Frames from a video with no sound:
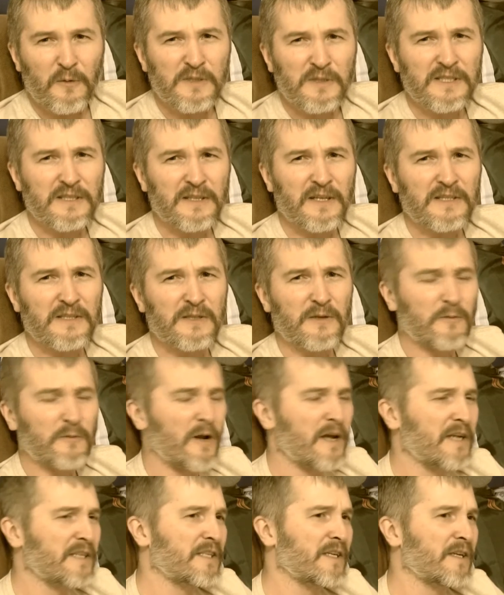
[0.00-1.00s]
of course, unless you're
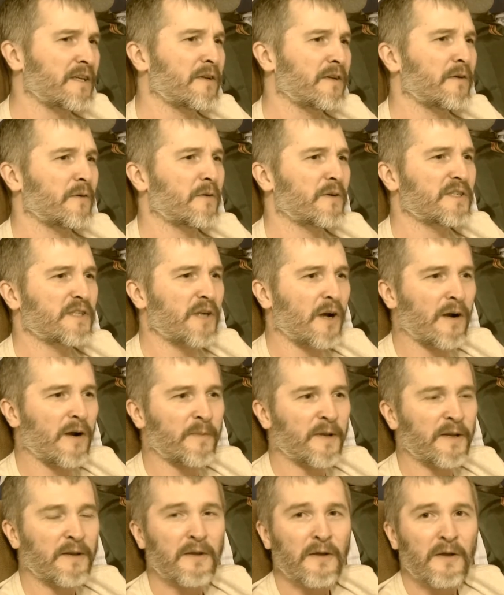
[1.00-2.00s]
Russian or
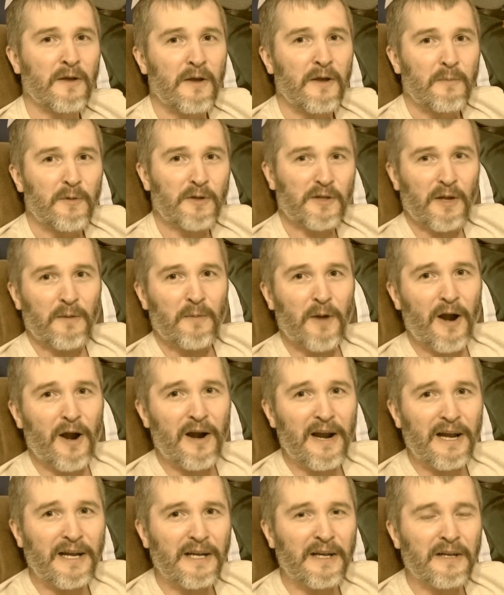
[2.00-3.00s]
German. But the
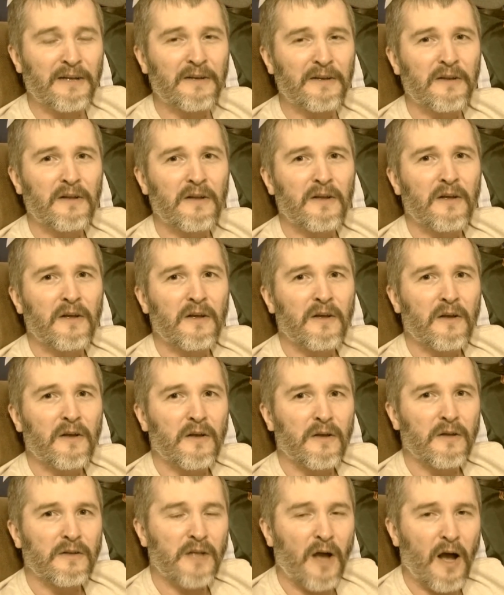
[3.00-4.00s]
American
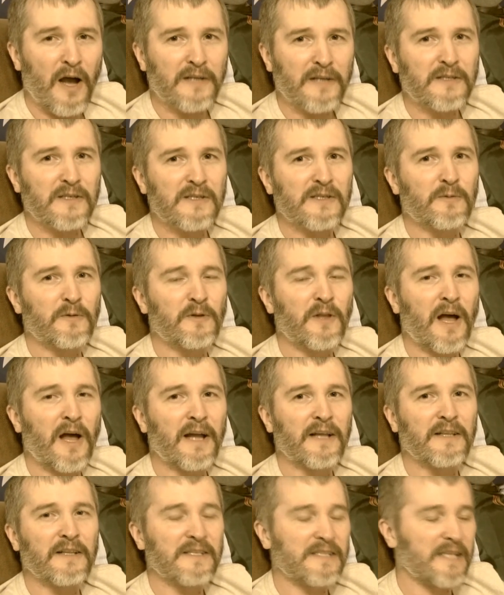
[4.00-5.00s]
doctors were
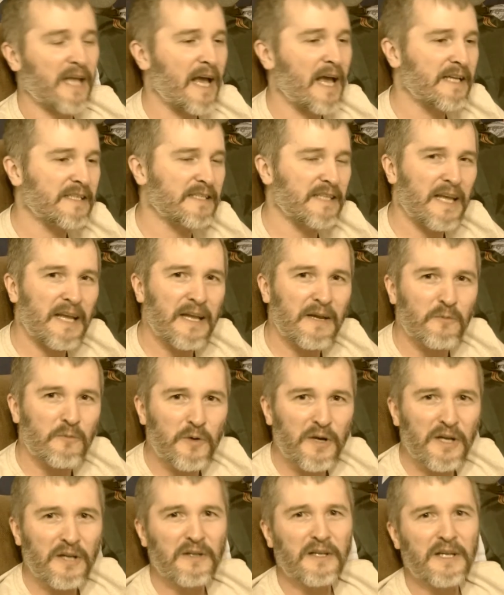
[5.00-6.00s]
like, this has a
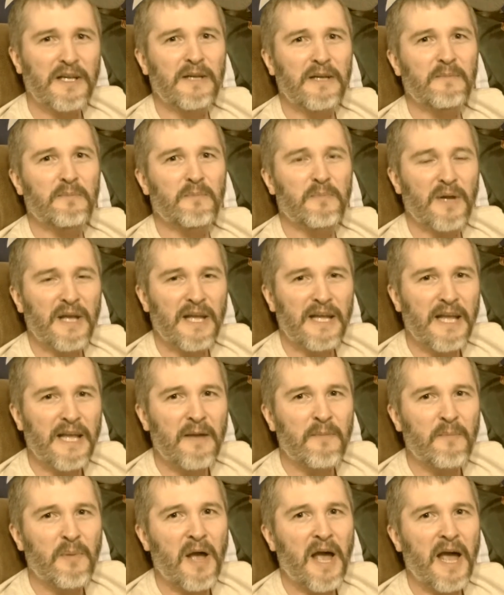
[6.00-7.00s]
really big
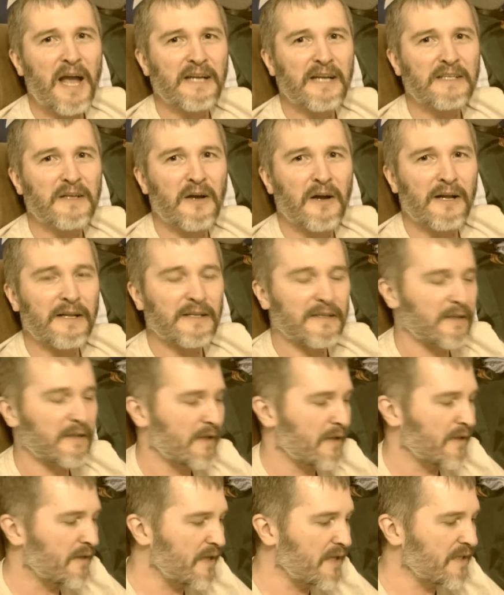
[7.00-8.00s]
impact
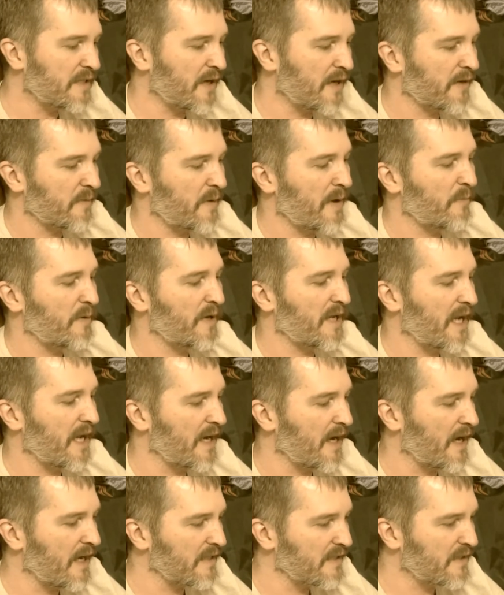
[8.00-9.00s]
on these young men. We
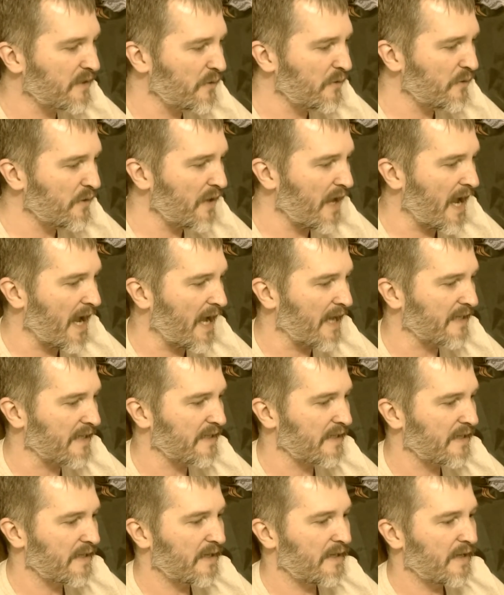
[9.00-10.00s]
cannot do that.
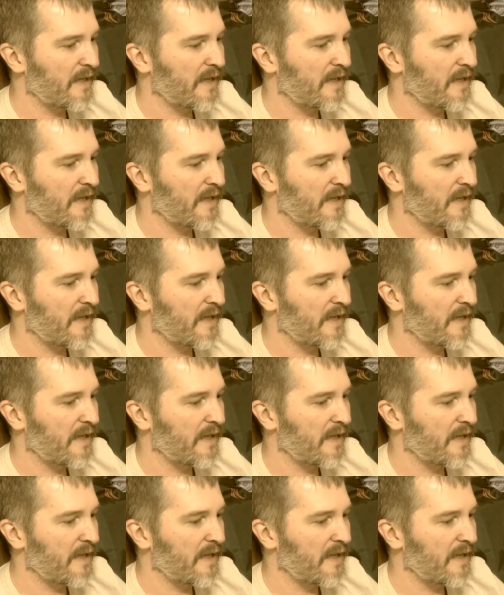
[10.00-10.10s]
